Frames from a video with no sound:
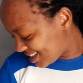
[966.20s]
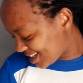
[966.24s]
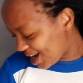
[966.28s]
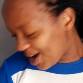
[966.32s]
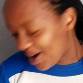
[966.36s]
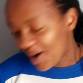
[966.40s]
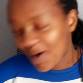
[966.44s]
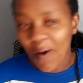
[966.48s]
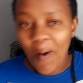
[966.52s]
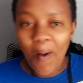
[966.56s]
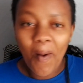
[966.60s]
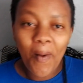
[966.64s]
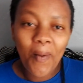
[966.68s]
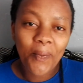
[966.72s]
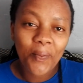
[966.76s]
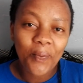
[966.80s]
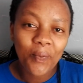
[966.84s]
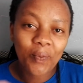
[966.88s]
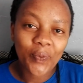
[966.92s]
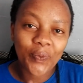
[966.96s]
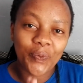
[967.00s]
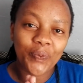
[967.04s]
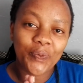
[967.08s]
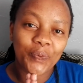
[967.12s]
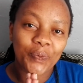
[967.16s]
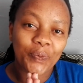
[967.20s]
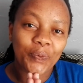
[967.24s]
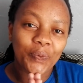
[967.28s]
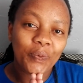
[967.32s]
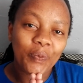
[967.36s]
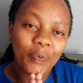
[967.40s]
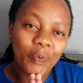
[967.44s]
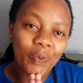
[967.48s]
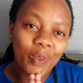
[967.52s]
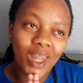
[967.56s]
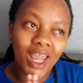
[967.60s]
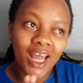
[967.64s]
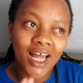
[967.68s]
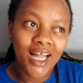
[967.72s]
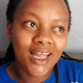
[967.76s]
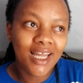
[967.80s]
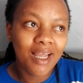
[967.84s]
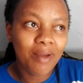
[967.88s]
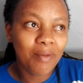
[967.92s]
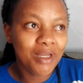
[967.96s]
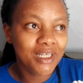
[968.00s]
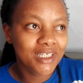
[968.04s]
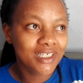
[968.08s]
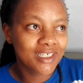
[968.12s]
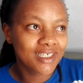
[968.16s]
So
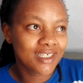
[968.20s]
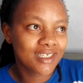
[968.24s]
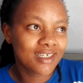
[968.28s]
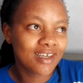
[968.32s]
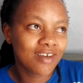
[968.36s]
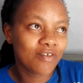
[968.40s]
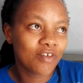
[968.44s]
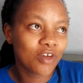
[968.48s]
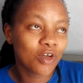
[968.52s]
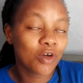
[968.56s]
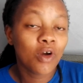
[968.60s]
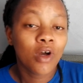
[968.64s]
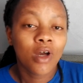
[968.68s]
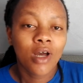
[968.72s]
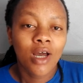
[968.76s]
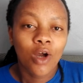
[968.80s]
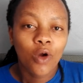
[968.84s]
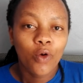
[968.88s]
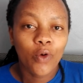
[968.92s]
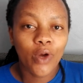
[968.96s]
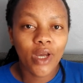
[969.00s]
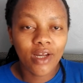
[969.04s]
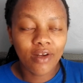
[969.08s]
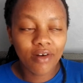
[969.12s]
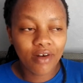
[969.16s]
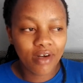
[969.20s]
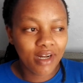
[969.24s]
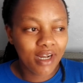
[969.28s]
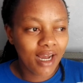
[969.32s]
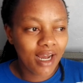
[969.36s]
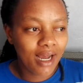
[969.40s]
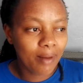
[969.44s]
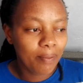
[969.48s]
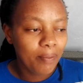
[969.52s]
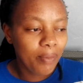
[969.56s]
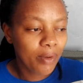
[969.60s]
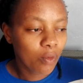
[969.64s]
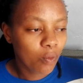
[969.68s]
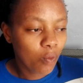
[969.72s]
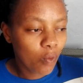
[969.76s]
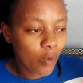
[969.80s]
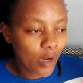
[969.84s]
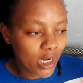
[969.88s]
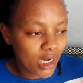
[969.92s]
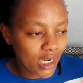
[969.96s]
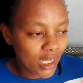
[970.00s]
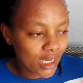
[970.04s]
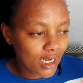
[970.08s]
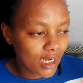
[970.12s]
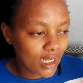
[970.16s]
let me just give you quick recap.
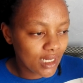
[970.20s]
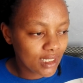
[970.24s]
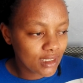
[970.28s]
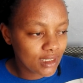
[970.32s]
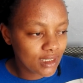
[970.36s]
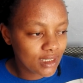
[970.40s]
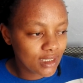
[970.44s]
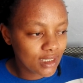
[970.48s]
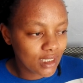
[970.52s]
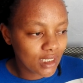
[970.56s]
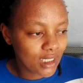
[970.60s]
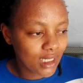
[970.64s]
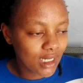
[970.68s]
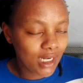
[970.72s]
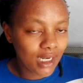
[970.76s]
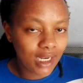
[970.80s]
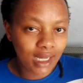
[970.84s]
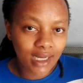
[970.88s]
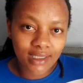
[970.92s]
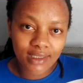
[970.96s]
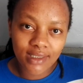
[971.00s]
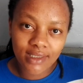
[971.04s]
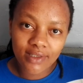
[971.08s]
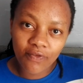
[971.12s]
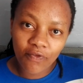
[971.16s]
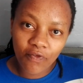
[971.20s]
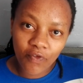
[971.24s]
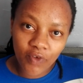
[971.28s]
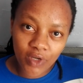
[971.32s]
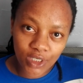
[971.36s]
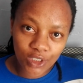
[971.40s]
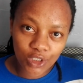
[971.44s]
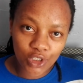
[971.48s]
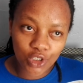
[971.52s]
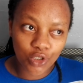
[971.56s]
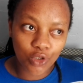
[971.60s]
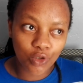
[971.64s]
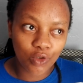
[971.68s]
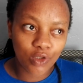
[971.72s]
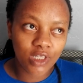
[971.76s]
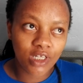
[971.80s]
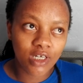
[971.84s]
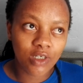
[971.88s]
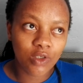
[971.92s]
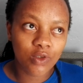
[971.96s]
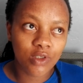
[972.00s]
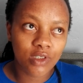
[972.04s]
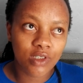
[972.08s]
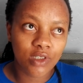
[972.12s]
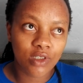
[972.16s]
When I last did the last video,
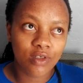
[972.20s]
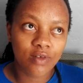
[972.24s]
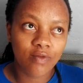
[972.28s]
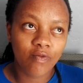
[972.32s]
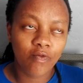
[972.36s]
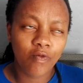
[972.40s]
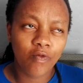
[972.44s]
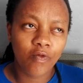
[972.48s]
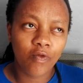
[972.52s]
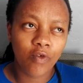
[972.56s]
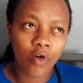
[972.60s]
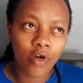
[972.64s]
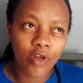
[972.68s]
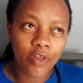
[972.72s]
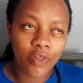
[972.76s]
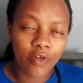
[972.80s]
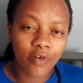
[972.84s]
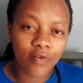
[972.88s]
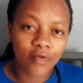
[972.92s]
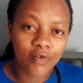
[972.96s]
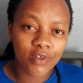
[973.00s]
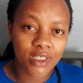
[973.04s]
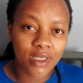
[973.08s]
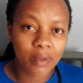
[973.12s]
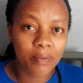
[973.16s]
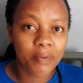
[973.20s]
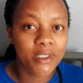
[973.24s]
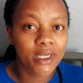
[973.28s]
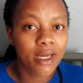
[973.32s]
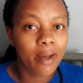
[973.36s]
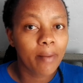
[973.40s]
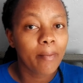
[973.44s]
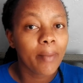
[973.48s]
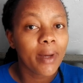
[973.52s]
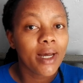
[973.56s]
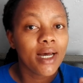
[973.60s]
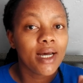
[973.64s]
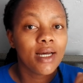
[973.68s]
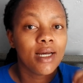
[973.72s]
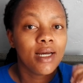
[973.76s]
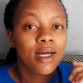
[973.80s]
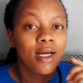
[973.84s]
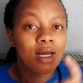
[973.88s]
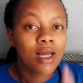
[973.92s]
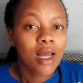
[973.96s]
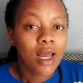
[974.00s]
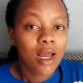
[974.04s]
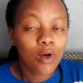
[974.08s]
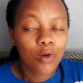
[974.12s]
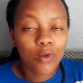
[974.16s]
that was on 4th of September.
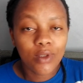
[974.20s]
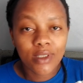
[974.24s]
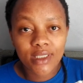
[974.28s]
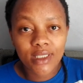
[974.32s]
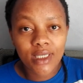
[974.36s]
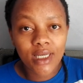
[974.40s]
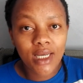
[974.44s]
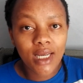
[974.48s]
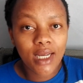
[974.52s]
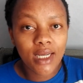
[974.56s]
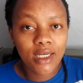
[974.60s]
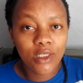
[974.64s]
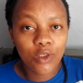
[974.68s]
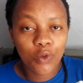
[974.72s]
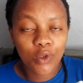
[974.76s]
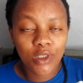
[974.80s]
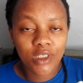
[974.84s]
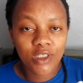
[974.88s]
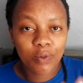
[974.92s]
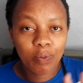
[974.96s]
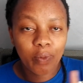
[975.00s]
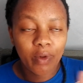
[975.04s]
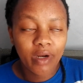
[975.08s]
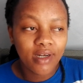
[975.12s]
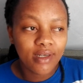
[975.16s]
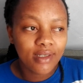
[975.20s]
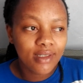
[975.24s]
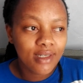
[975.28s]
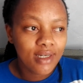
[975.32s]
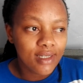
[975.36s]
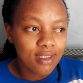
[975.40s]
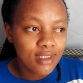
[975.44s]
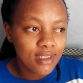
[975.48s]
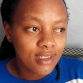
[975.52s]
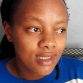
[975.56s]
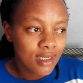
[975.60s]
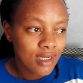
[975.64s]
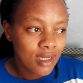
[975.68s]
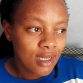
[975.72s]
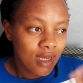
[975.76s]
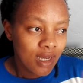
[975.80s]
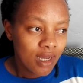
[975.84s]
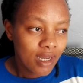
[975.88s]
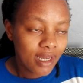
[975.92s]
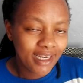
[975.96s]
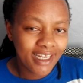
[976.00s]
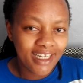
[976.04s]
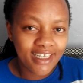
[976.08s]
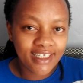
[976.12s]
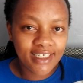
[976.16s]
I was 8 weeks pregnant,
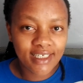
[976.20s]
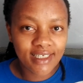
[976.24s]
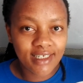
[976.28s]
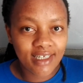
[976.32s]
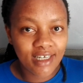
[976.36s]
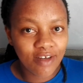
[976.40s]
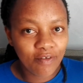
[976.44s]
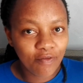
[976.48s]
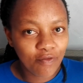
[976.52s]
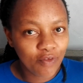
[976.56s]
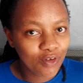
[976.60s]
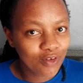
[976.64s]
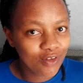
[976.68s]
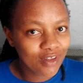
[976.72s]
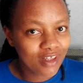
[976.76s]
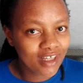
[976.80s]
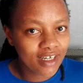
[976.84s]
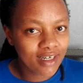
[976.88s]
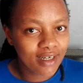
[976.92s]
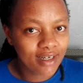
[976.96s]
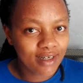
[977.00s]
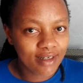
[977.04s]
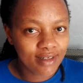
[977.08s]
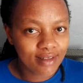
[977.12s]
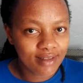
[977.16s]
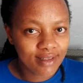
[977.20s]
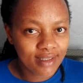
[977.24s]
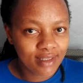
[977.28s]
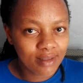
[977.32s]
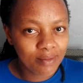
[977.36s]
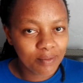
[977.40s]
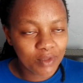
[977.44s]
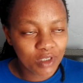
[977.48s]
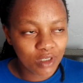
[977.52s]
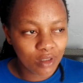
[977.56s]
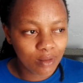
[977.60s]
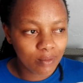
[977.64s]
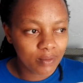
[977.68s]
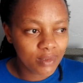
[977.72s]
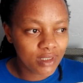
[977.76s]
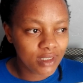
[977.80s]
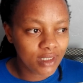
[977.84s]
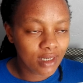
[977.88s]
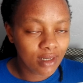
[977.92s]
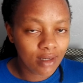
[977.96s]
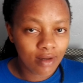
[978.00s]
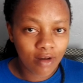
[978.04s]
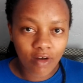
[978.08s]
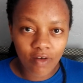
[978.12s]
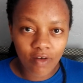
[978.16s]
and I did give you the
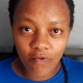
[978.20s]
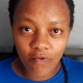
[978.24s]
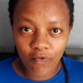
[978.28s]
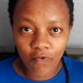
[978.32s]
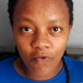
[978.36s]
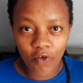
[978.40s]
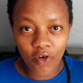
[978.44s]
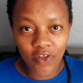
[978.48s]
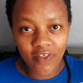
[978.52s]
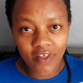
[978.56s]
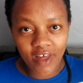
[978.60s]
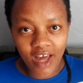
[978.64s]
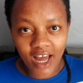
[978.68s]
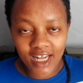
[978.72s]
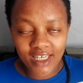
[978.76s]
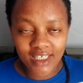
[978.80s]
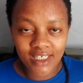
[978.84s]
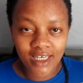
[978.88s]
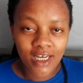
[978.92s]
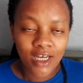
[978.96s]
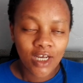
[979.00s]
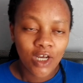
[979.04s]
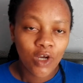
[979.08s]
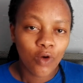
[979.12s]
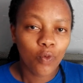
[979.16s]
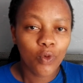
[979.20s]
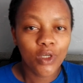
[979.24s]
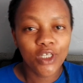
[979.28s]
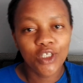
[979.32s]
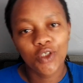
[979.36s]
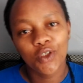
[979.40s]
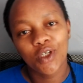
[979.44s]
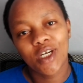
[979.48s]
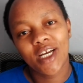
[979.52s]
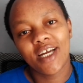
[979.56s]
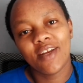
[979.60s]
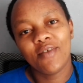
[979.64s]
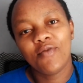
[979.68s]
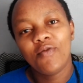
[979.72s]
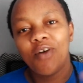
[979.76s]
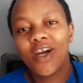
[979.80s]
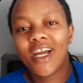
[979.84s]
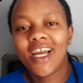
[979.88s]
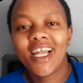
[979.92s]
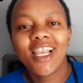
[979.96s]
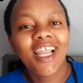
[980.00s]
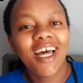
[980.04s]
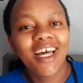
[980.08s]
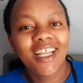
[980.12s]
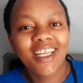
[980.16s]
symptoms for that, which you can
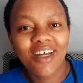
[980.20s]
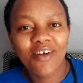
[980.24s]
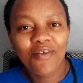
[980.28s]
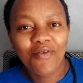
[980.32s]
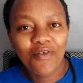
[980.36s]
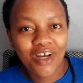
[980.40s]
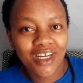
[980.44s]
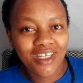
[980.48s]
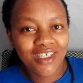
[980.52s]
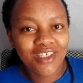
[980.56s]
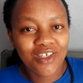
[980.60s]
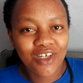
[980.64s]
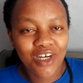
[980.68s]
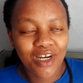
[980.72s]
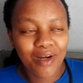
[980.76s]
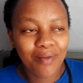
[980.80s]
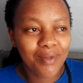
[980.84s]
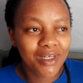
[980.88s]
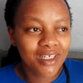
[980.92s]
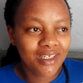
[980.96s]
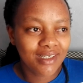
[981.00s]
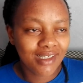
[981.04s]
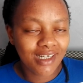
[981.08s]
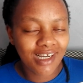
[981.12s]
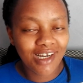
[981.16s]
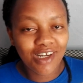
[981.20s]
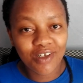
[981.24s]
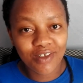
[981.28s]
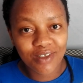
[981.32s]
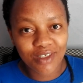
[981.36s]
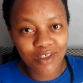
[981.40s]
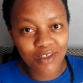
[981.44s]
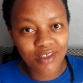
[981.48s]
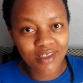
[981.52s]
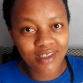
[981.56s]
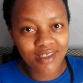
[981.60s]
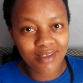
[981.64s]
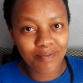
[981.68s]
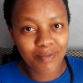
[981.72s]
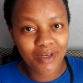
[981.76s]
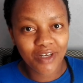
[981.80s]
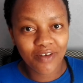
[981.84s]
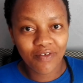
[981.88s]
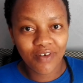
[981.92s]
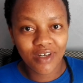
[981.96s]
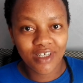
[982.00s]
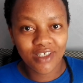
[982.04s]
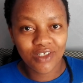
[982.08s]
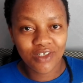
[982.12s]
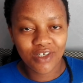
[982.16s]
file under 1st trimester, because I was in my
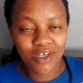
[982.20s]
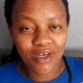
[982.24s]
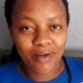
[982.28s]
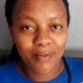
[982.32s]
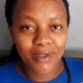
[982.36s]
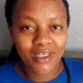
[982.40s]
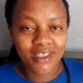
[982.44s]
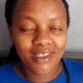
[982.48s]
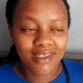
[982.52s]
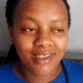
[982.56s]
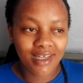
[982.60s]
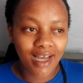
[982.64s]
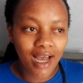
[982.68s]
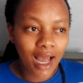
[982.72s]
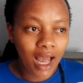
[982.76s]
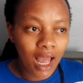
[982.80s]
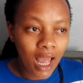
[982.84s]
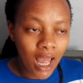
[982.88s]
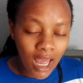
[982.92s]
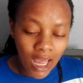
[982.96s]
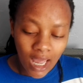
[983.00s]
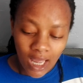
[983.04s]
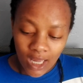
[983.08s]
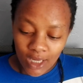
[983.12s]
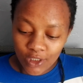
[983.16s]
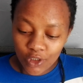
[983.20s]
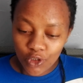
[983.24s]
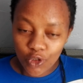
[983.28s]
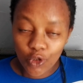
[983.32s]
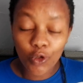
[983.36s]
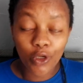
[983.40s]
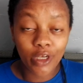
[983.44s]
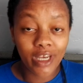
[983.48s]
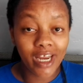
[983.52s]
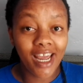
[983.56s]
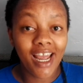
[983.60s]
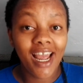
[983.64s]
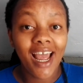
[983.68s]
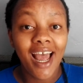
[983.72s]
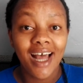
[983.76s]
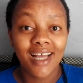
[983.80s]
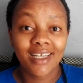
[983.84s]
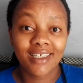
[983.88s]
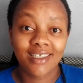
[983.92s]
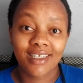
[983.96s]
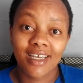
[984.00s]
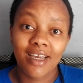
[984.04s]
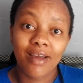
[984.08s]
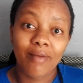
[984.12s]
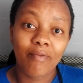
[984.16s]
1st trimester. Today,
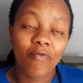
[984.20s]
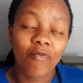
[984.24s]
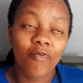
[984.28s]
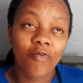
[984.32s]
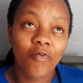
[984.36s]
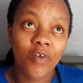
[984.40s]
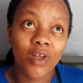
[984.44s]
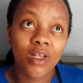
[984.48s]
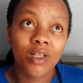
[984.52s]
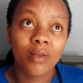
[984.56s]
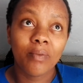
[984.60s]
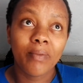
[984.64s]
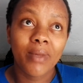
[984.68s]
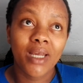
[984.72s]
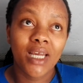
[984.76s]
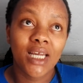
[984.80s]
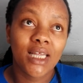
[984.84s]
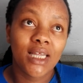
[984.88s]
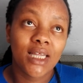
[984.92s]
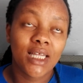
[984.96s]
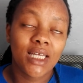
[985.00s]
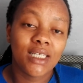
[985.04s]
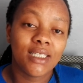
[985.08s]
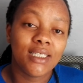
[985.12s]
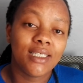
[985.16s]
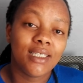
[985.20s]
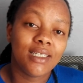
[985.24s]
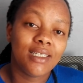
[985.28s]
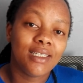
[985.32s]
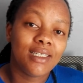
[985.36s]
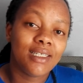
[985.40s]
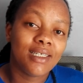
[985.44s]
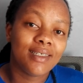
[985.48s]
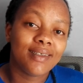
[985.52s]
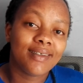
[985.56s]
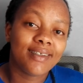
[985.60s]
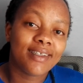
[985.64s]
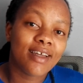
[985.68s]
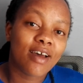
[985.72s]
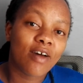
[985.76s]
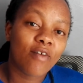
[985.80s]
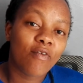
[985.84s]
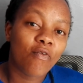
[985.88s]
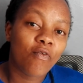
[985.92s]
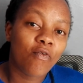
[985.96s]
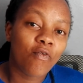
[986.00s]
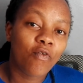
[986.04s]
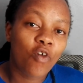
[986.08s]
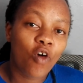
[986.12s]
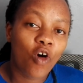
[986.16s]
as I am filming this, it is the
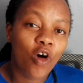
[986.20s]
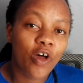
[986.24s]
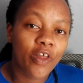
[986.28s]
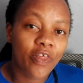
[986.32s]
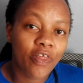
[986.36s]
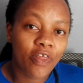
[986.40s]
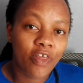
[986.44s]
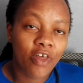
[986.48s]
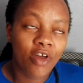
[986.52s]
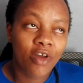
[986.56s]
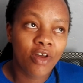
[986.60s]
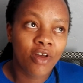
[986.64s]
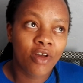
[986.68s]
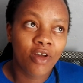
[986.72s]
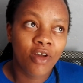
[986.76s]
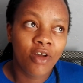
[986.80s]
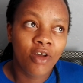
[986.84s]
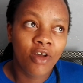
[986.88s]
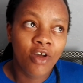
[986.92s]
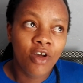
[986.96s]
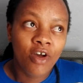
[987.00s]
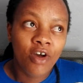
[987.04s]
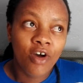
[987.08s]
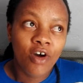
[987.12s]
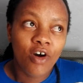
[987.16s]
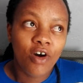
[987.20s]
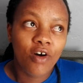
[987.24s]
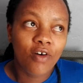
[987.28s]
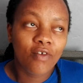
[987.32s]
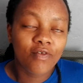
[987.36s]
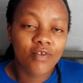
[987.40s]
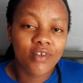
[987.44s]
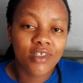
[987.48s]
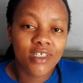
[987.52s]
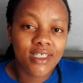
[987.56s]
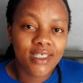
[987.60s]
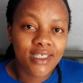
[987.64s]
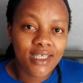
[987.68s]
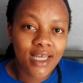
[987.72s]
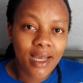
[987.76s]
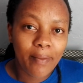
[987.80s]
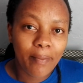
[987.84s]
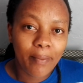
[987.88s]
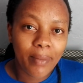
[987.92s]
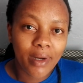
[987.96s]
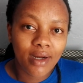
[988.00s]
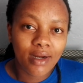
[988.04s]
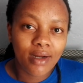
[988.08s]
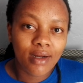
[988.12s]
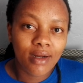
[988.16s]
4th of
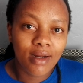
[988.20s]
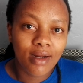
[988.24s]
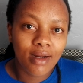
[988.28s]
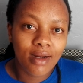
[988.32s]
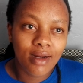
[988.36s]
December.